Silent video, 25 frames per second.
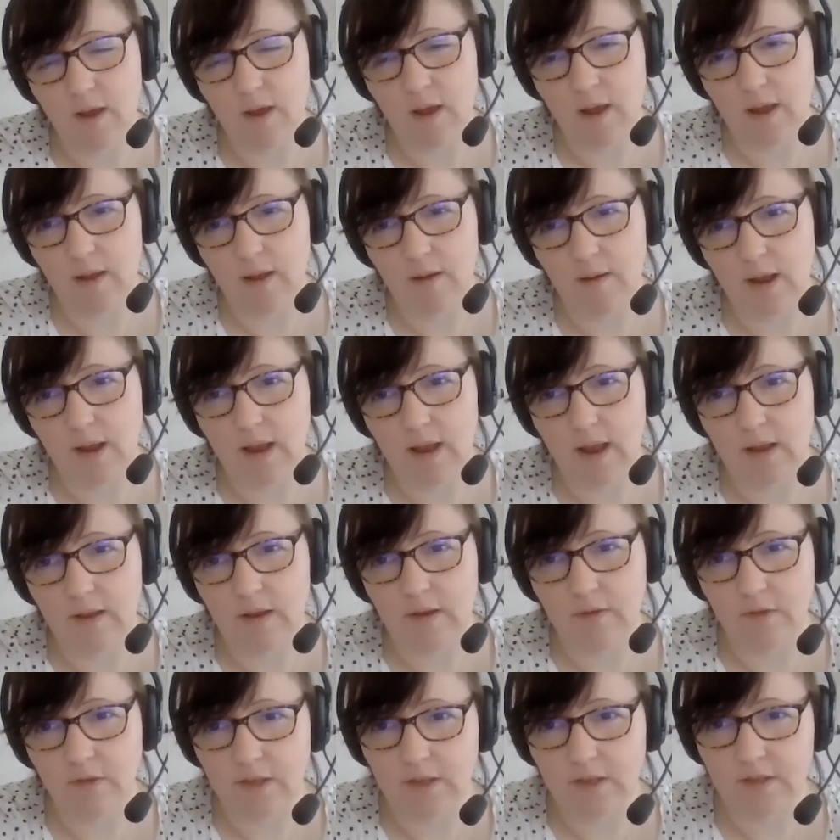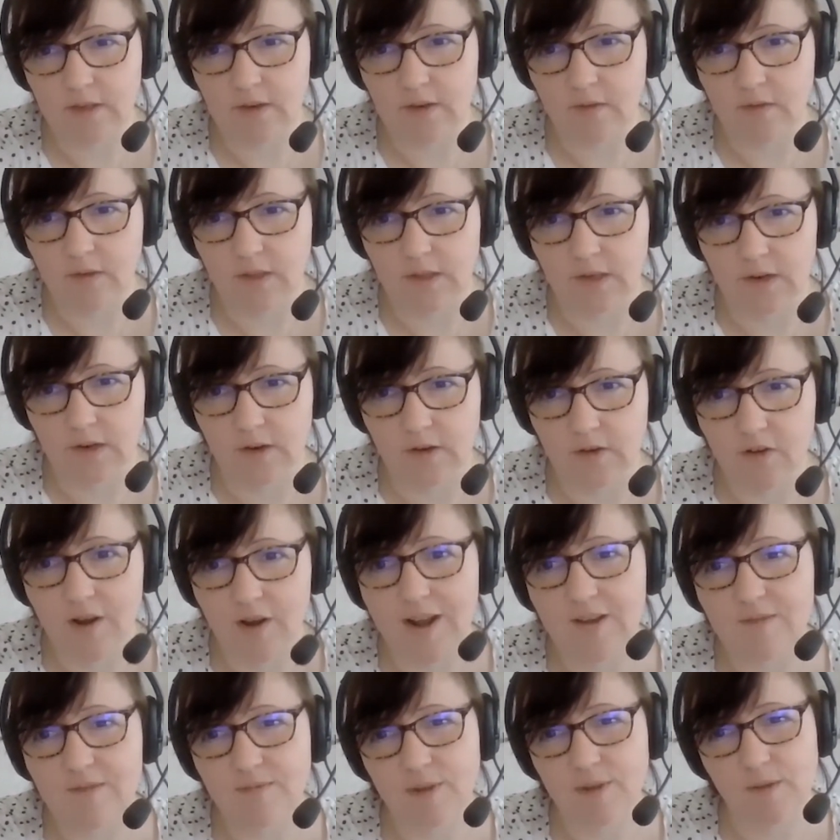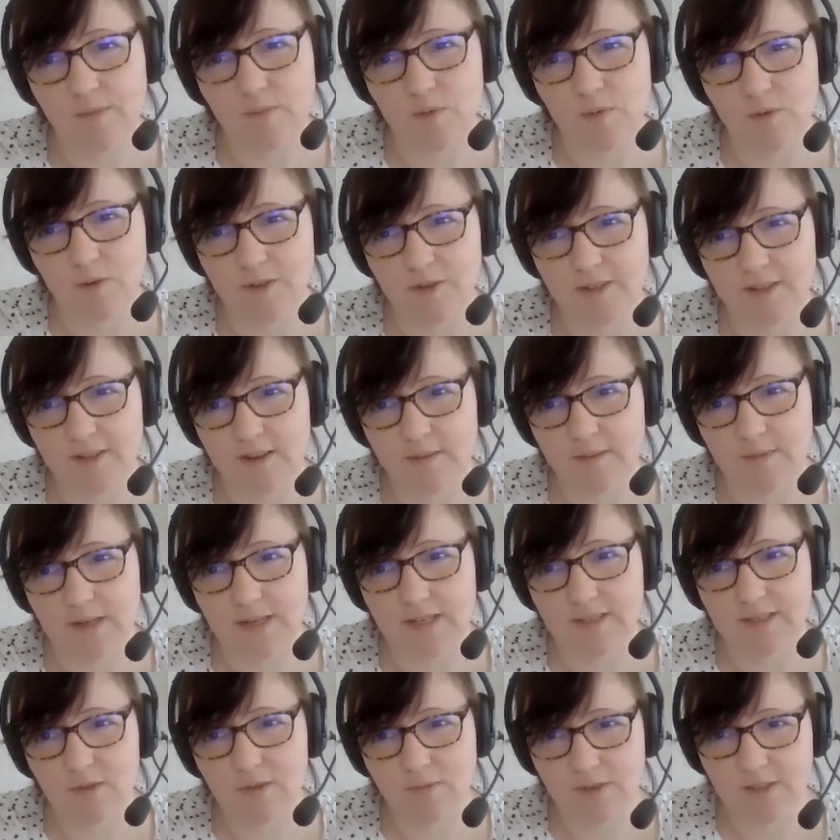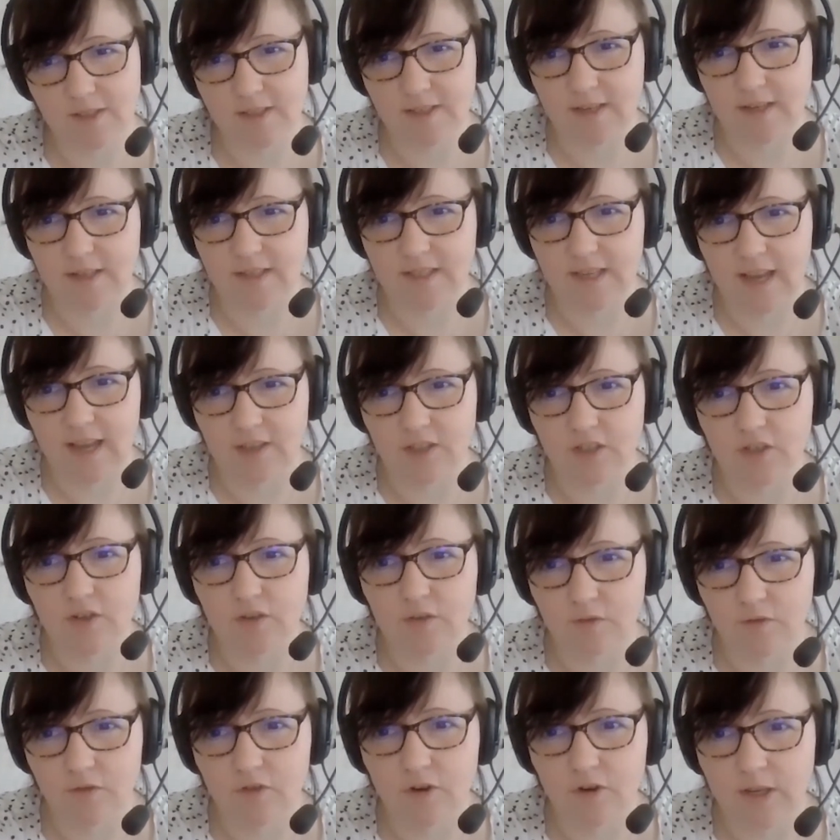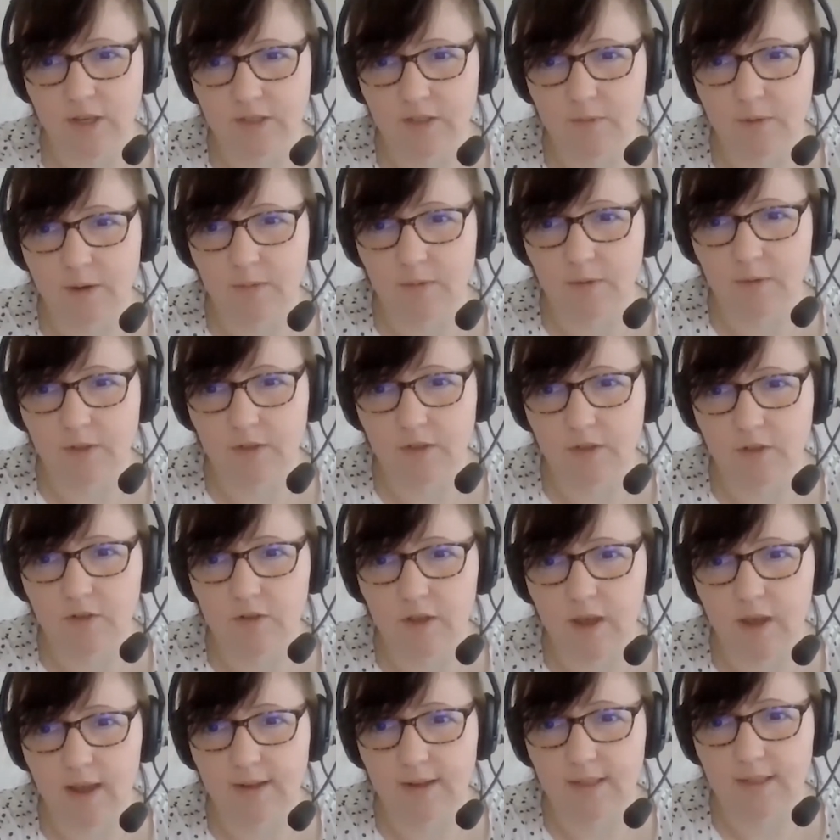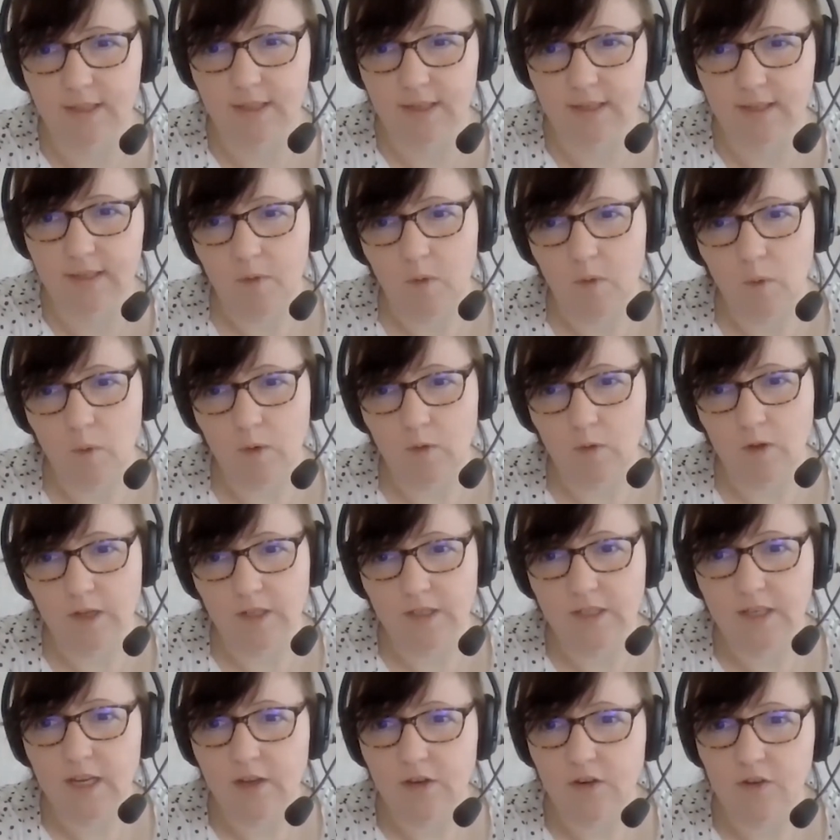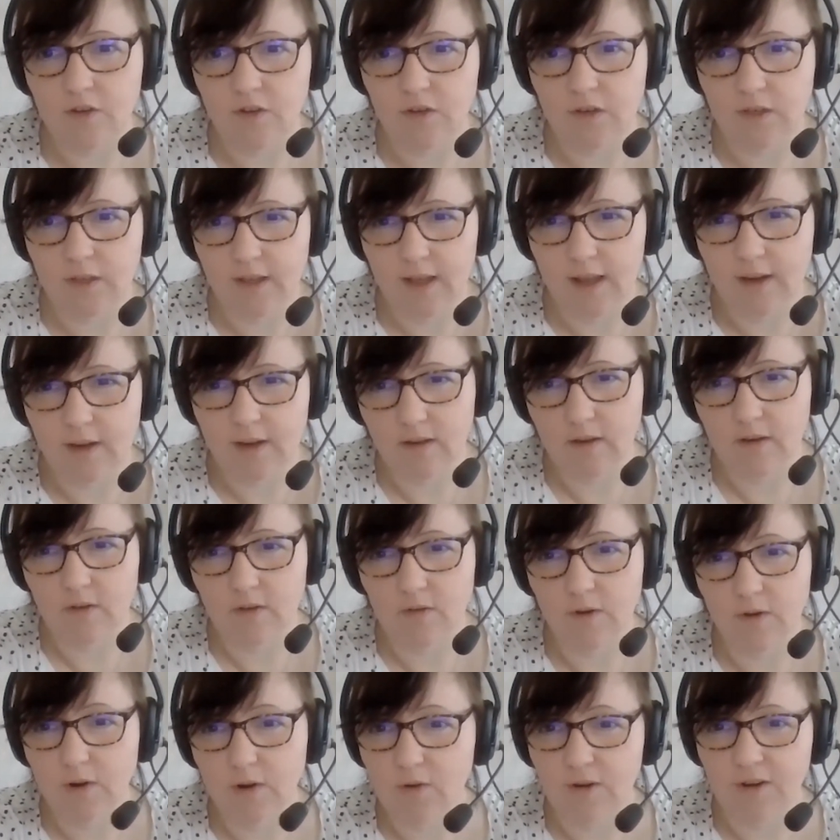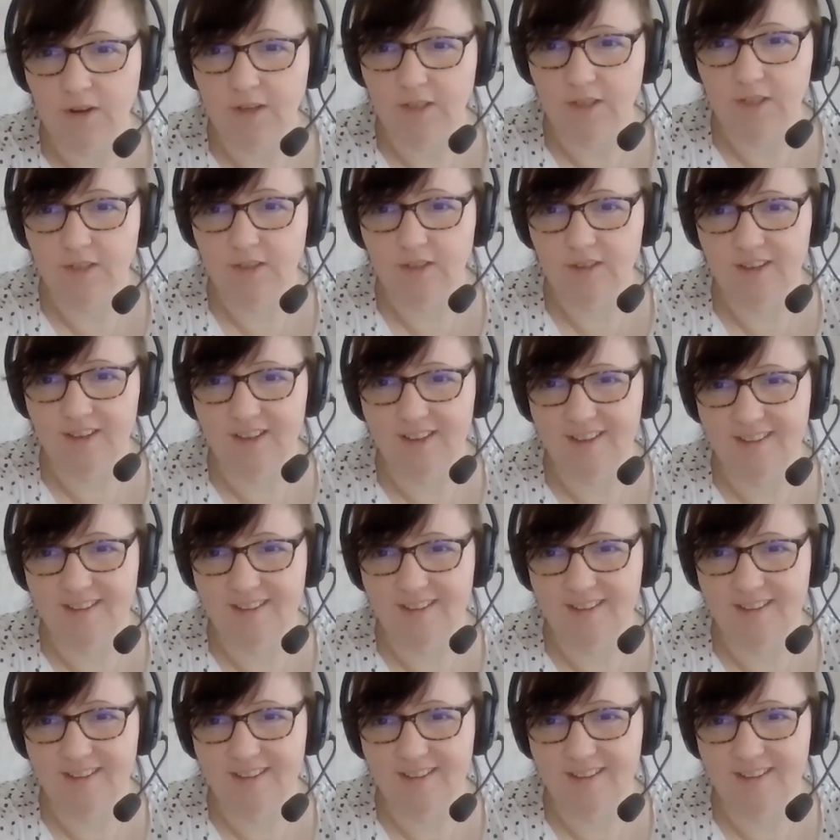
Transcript: And these are incredibly important. I mean, it's obviously essential for us to be able to do that, and we'll continue doing that going on into the